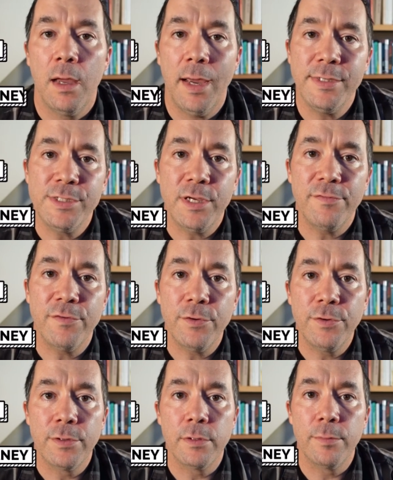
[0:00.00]
I
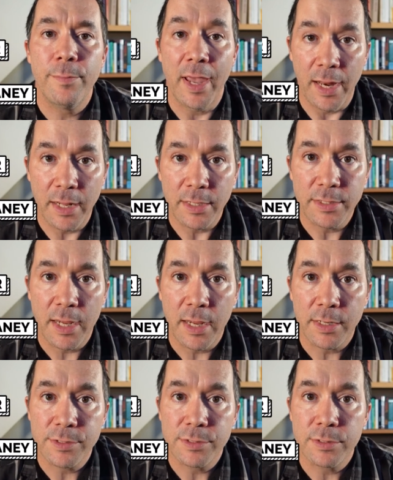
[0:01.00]
suffered panic
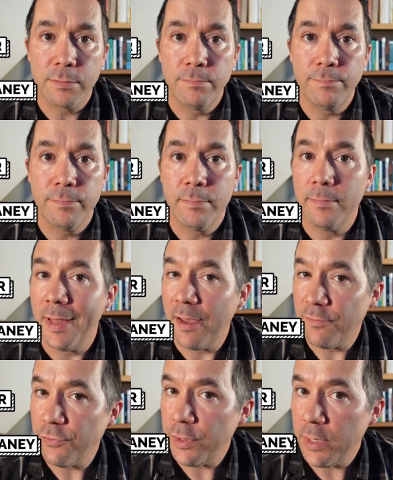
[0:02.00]
attacks
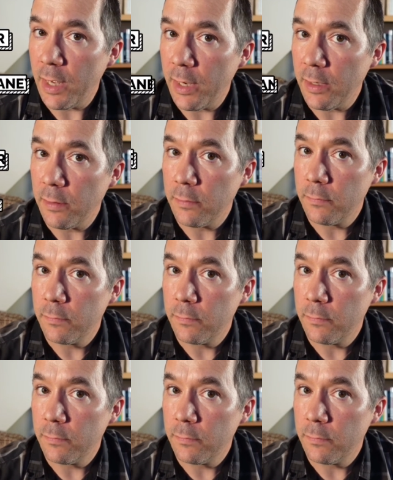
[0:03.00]
every night